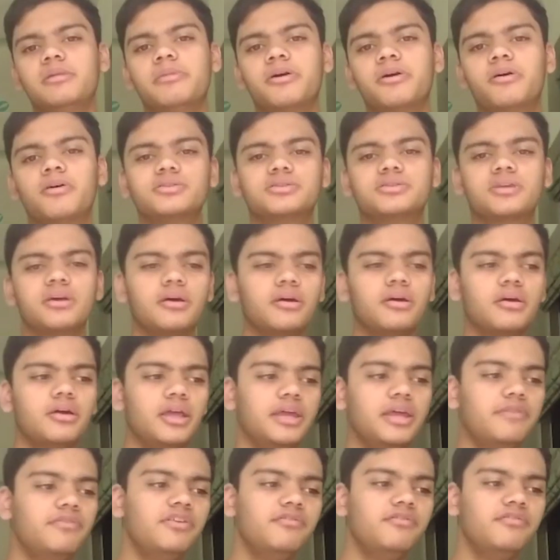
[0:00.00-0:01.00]
because
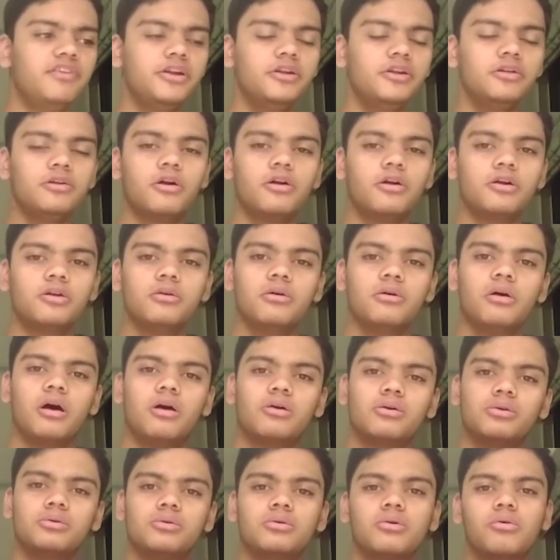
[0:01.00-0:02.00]
even we do not know
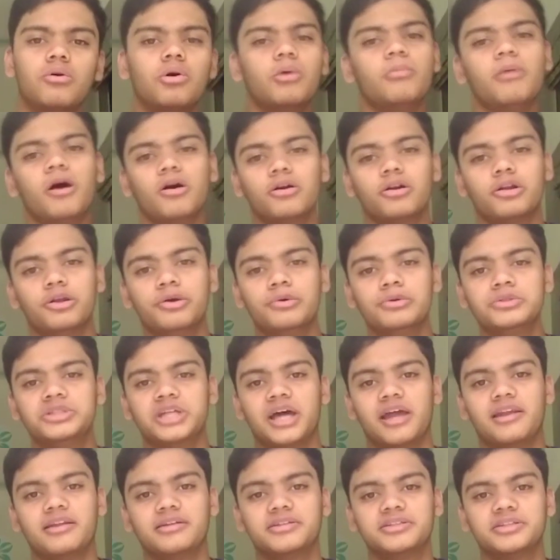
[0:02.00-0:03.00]
how to go about new
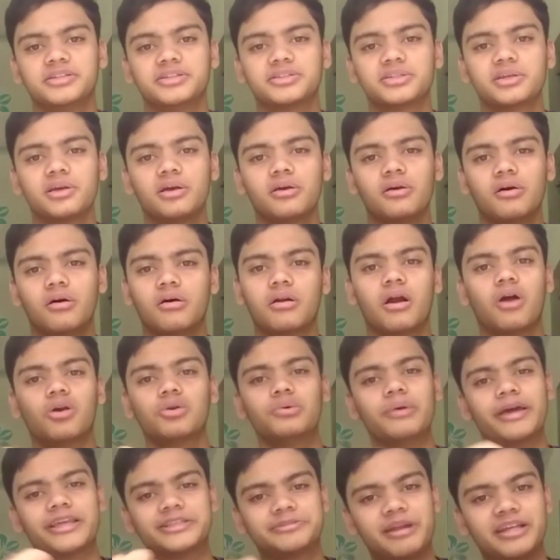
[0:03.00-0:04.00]
challenges or how
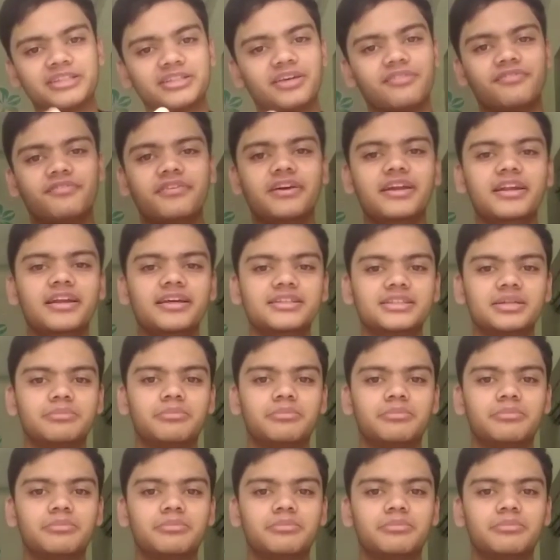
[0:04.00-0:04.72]
to express our feelings